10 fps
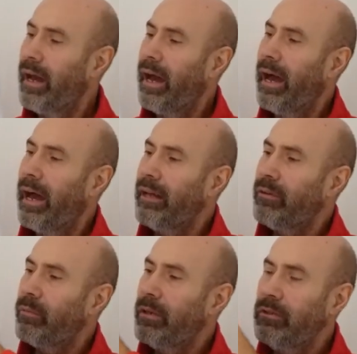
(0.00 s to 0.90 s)

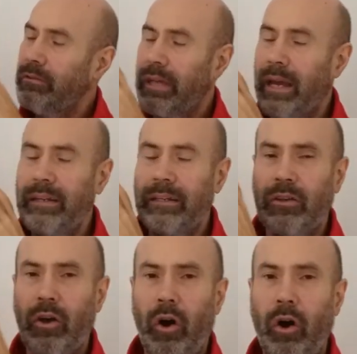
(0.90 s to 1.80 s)
And when you get in
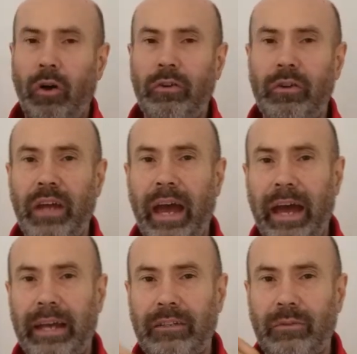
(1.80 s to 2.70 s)

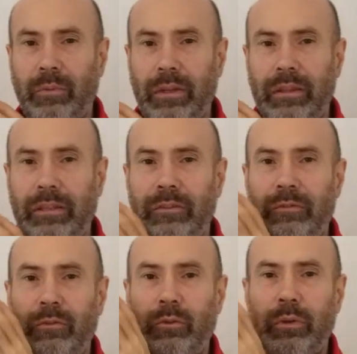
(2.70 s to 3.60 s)
contact with this
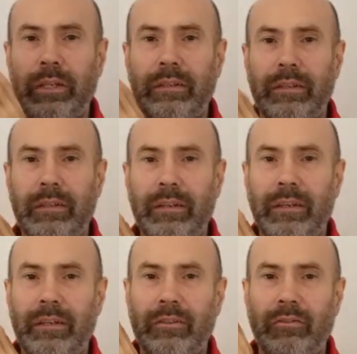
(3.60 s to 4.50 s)
fluid,
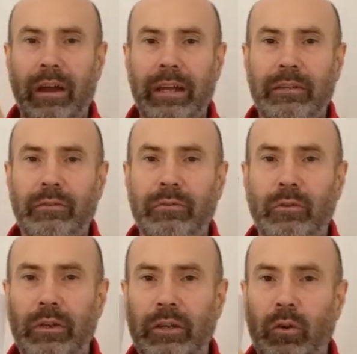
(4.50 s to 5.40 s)
cranial
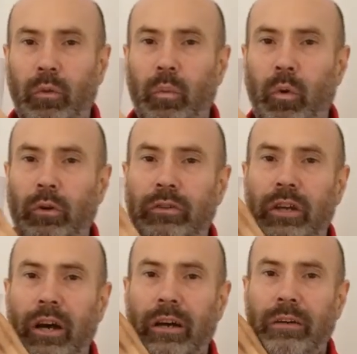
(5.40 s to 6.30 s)
fluid or
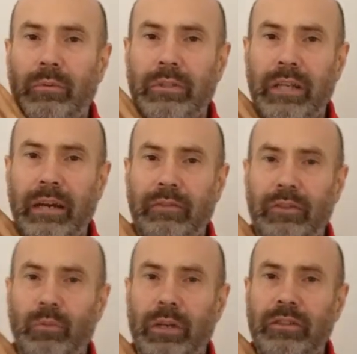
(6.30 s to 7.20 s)
water, whichever
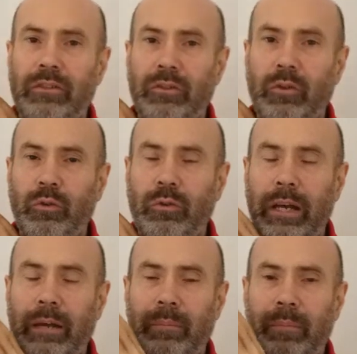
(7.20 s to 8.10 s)
you wish to call
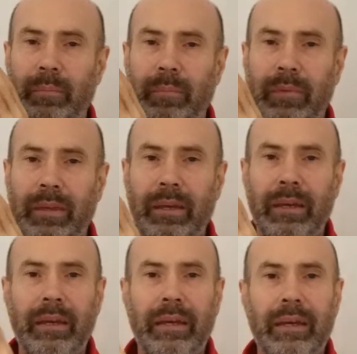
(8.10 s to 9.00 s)

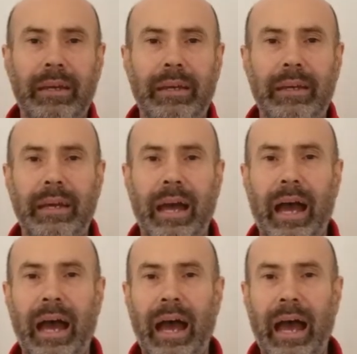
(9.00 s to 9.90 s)
it, it
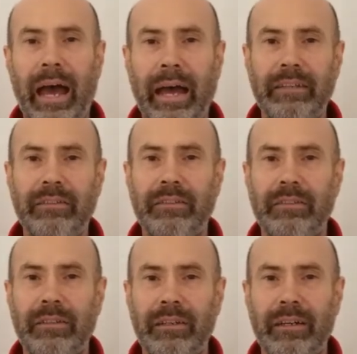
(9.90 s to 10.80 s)

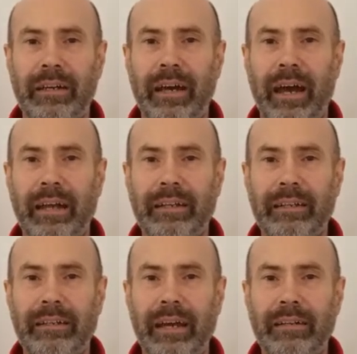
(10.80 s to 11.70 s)
has an
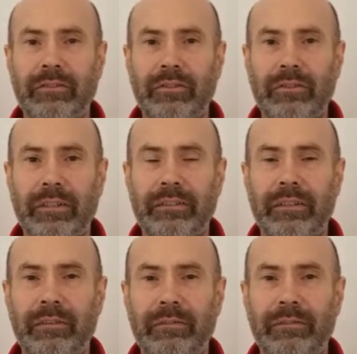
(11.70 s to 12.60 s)
intelligence.
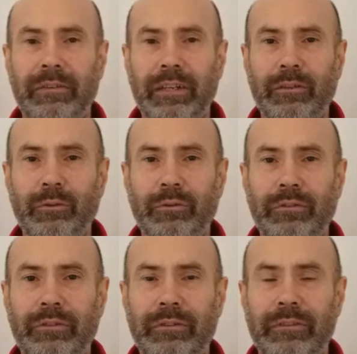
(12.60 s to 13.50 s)
It
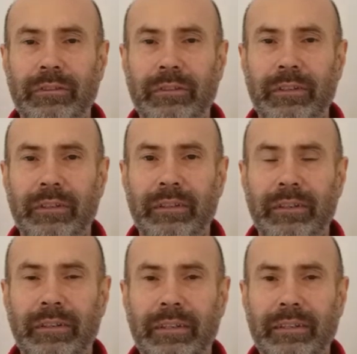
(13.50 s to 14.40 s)
feels
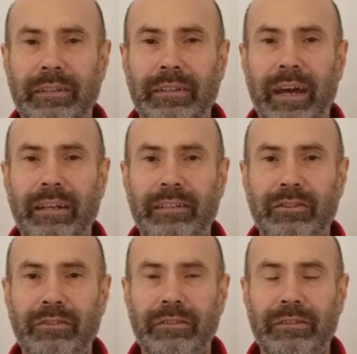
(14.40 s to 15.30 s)

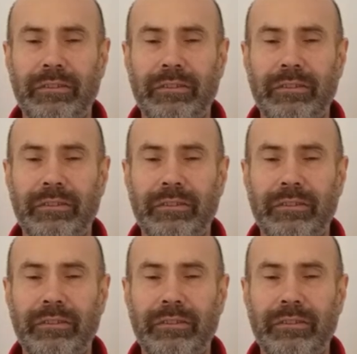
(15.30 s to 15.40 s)
intelligent.